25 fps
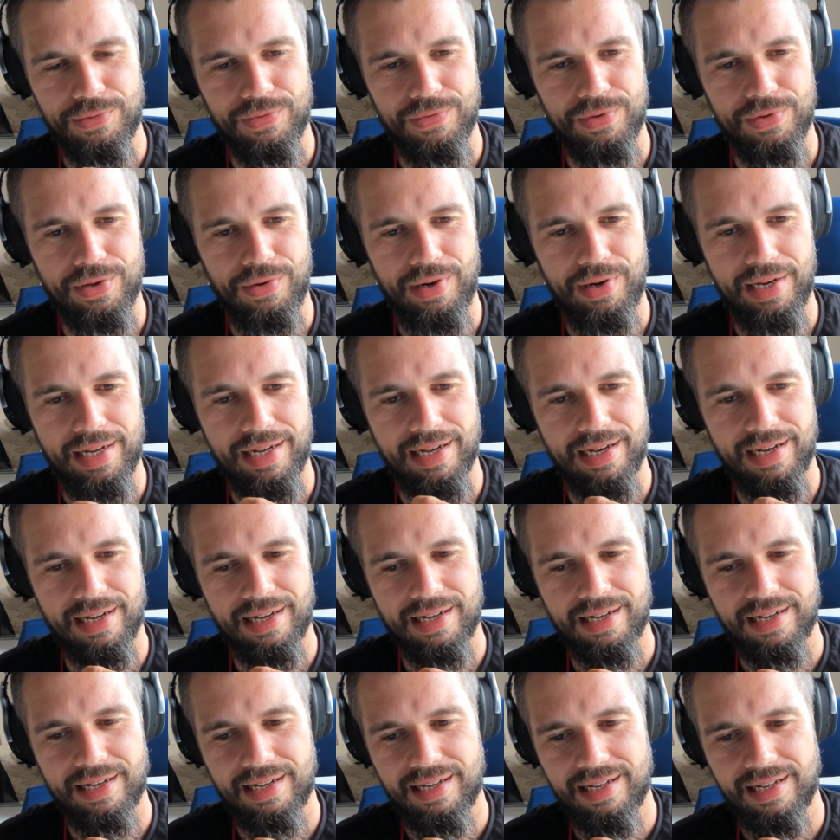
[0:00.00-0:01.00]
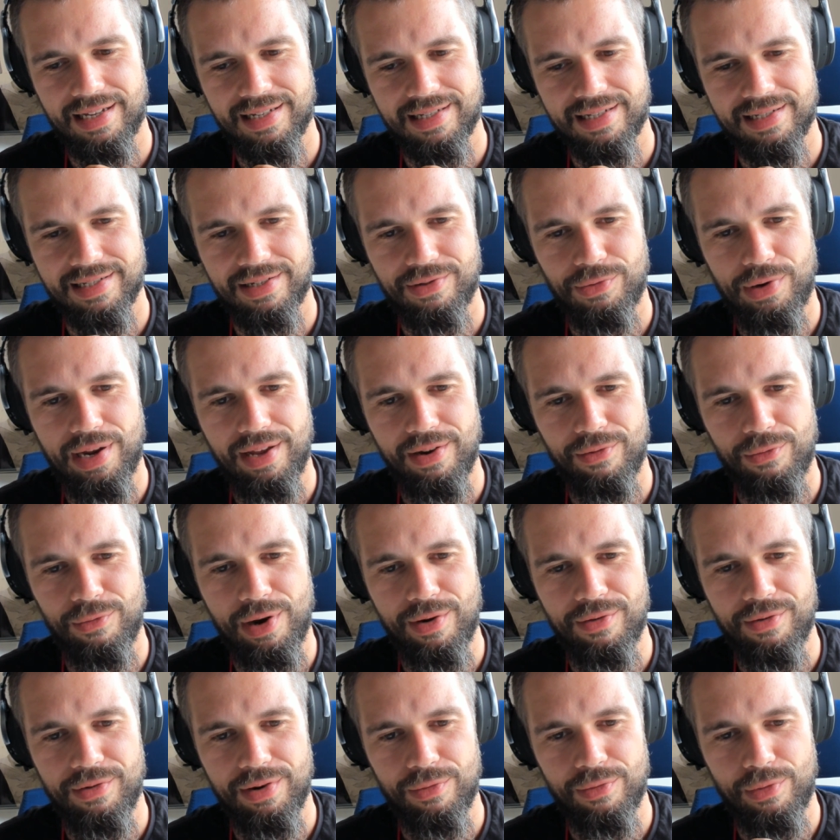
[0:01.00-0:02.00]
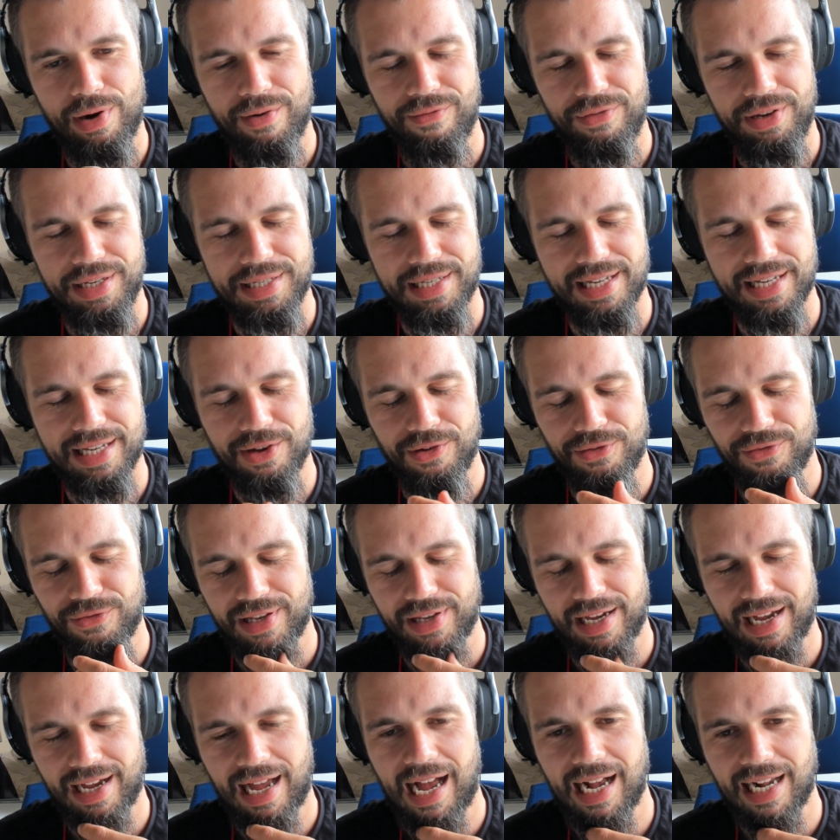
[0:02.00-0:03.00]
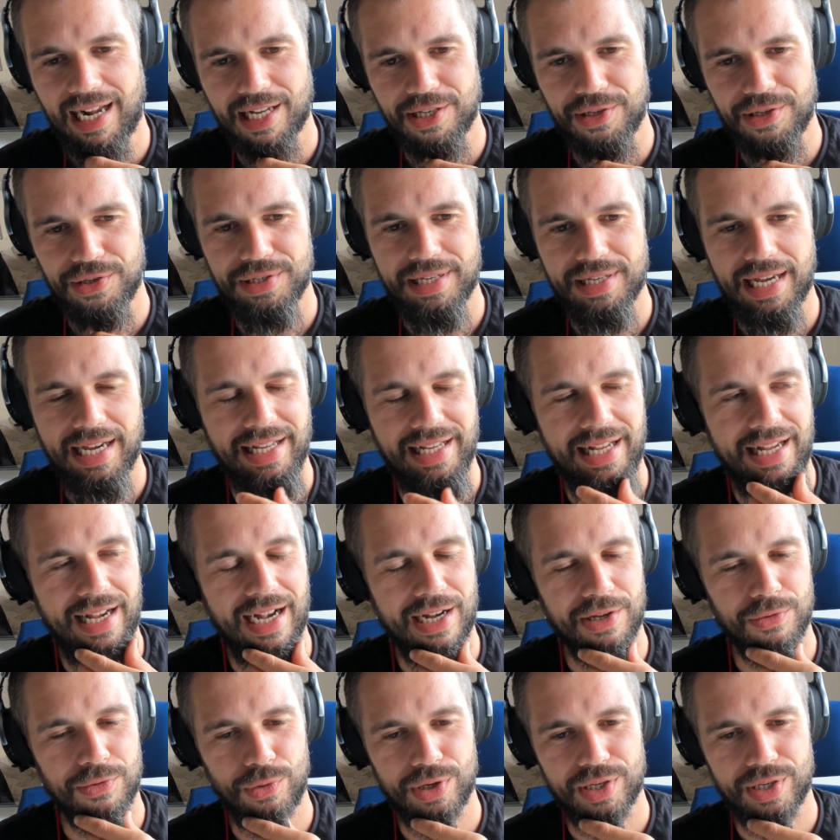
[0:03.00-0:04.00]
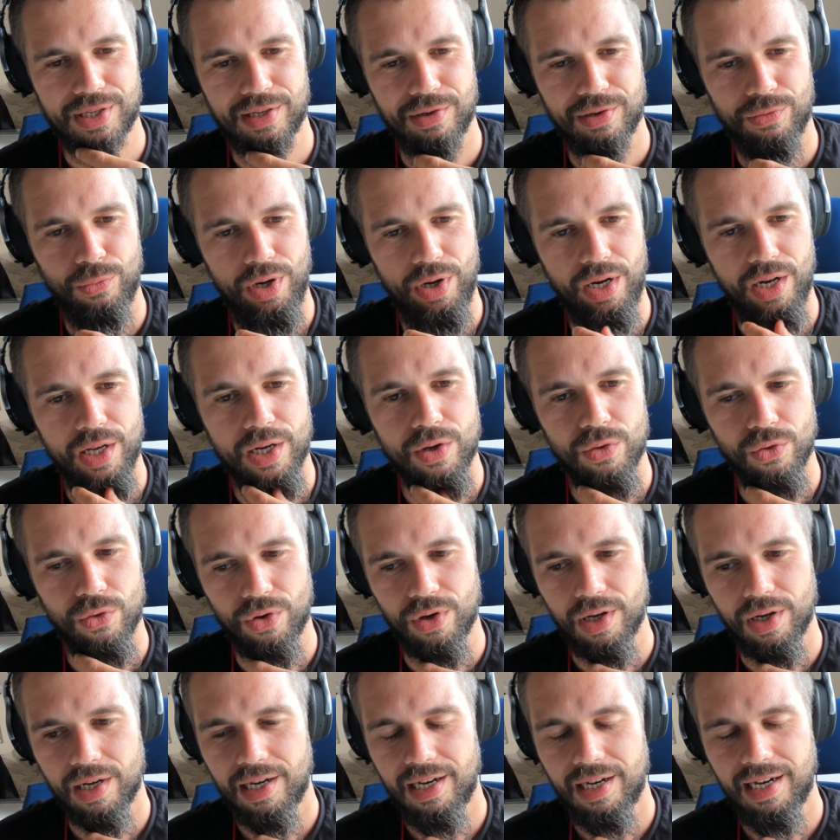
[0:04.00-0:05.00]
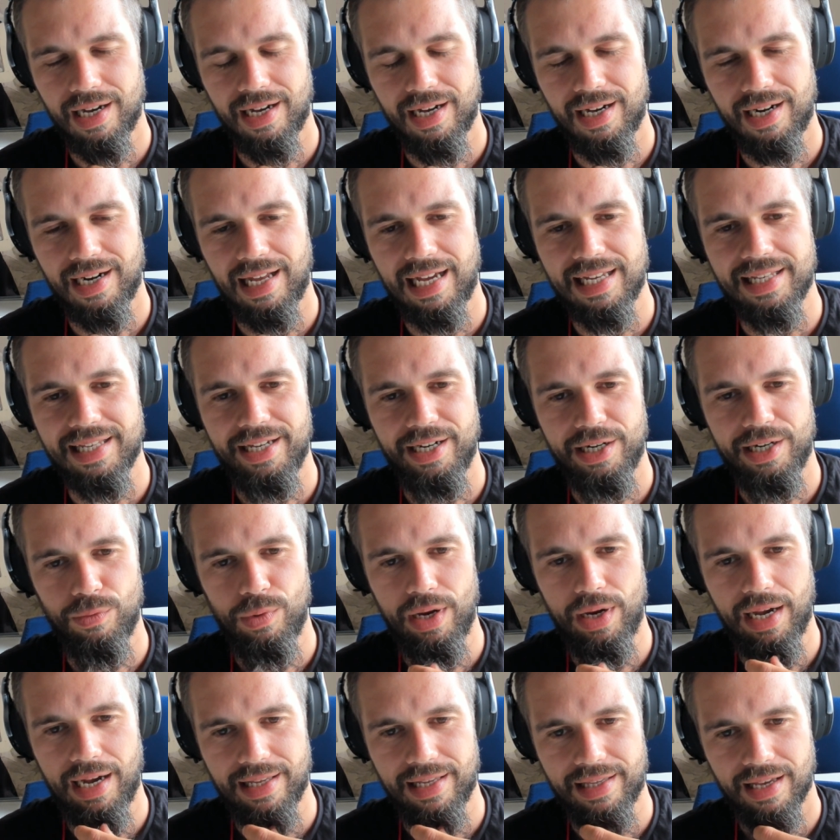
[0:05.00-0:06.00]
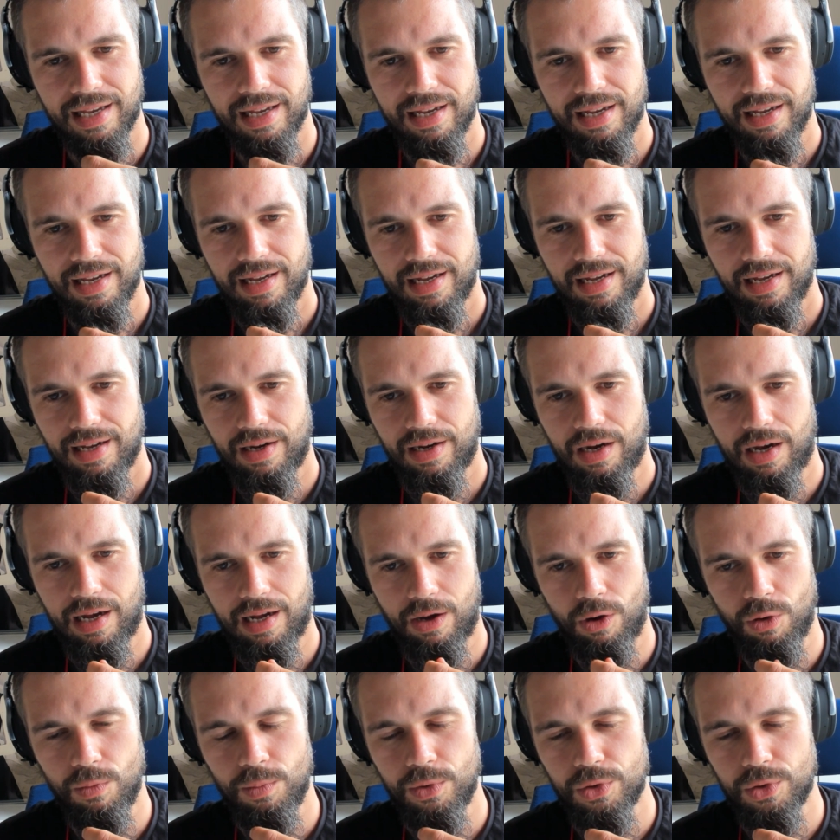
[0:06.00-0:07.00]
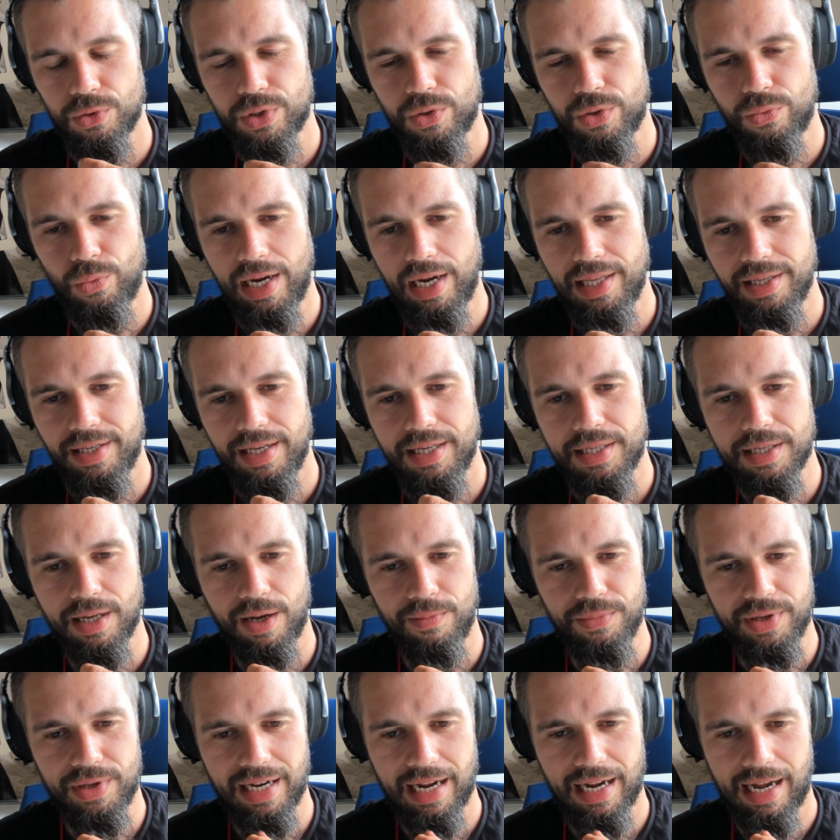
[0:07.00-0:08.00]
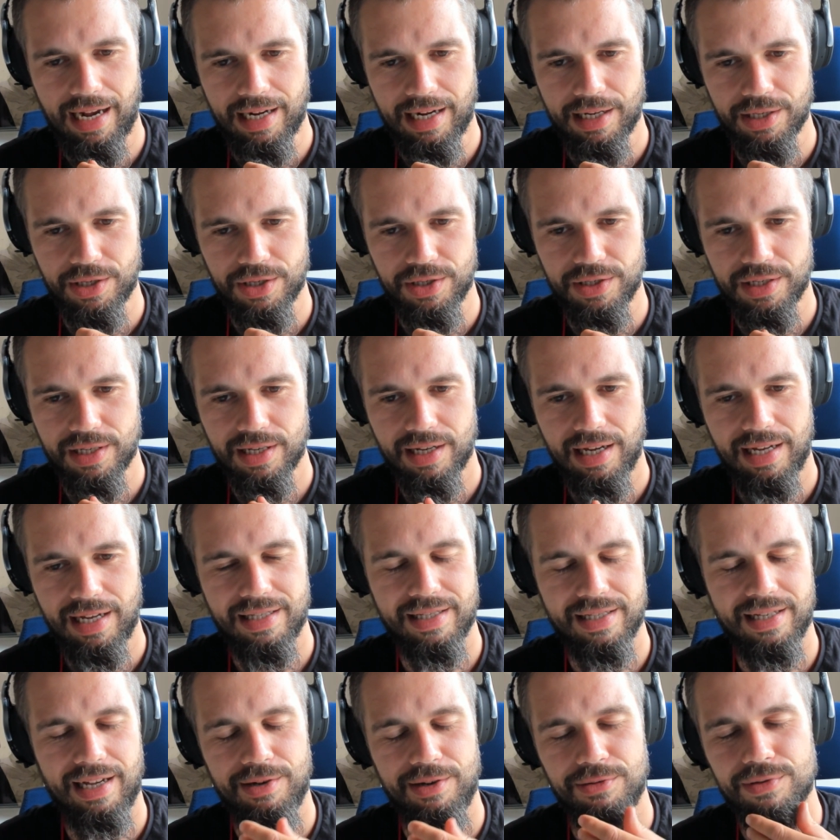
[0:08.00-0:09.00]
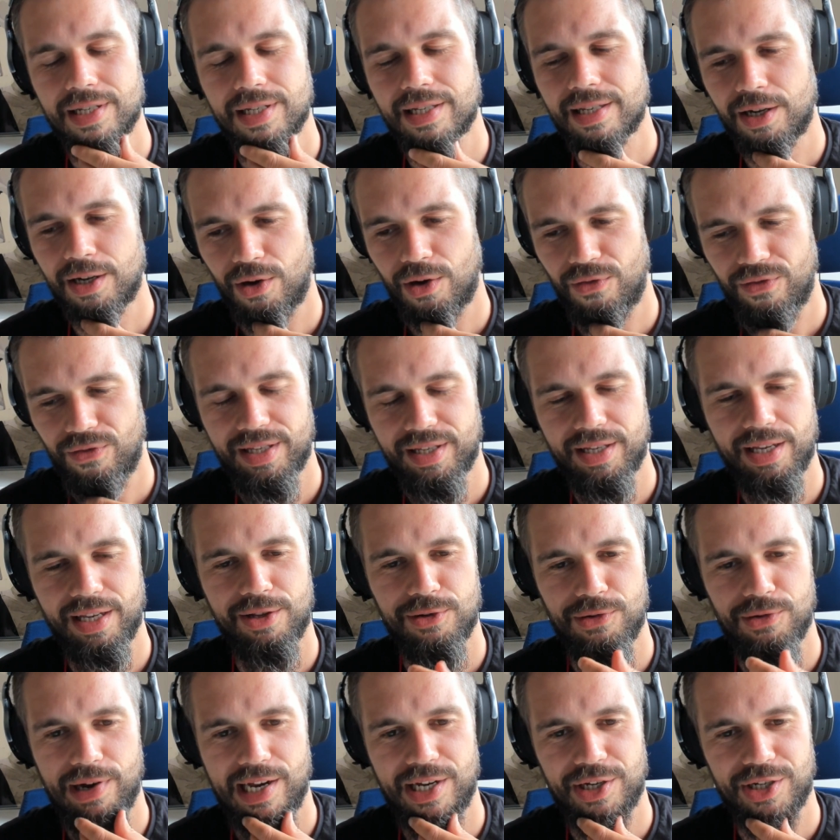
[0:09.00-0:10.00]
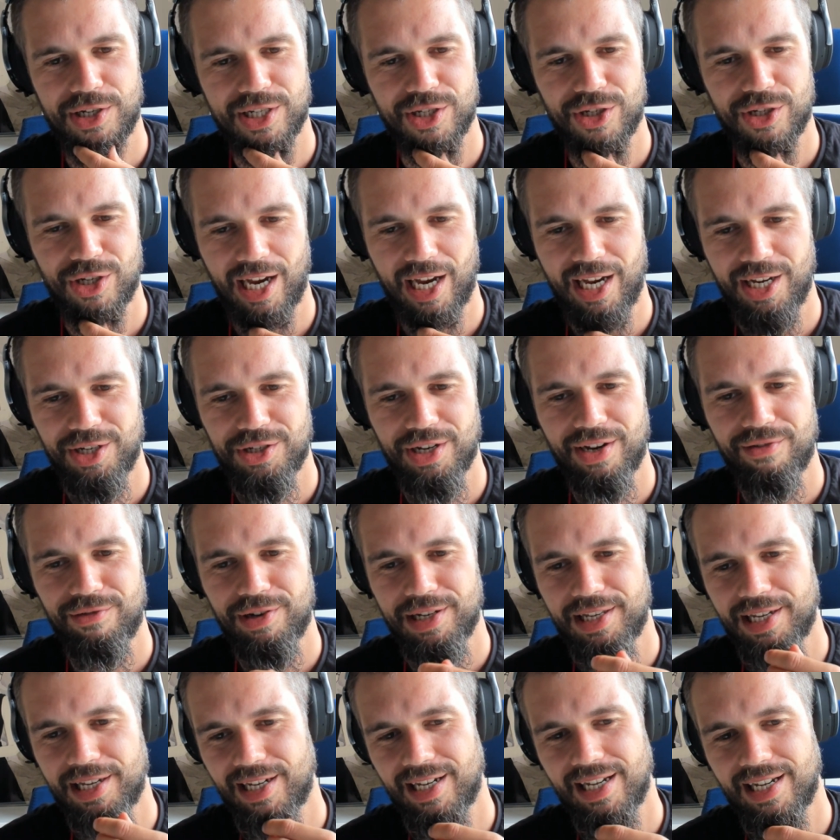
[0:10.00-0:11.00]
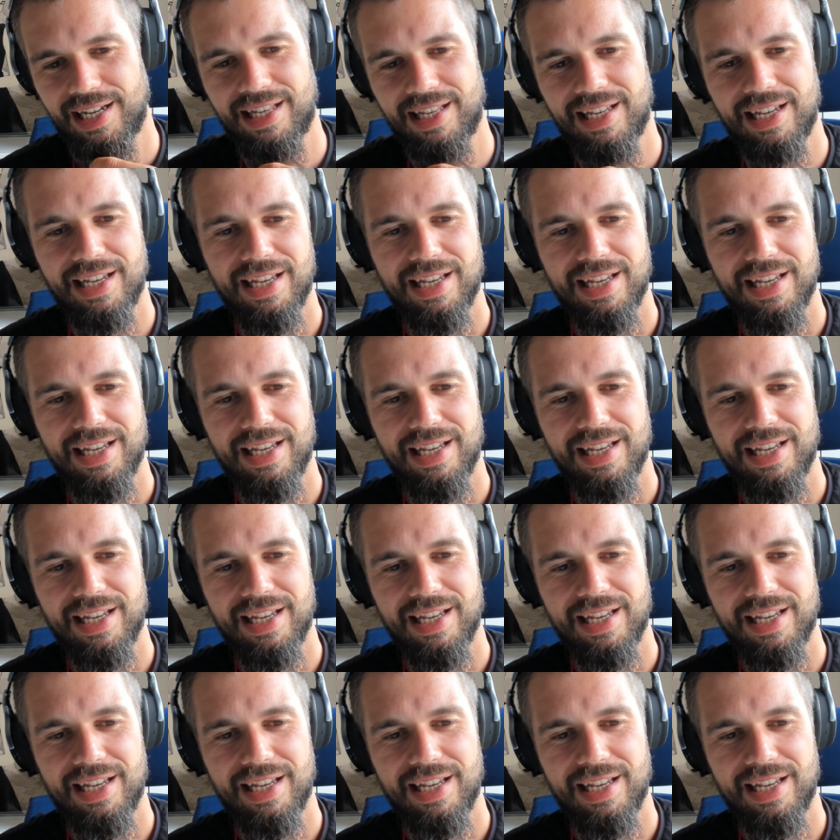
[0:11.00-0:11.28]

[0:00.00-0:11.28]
doing a revisit of the hackathons idea. It was really cool. Last year we had almost 20 something hackathons, and now this COVID situation changed everything, and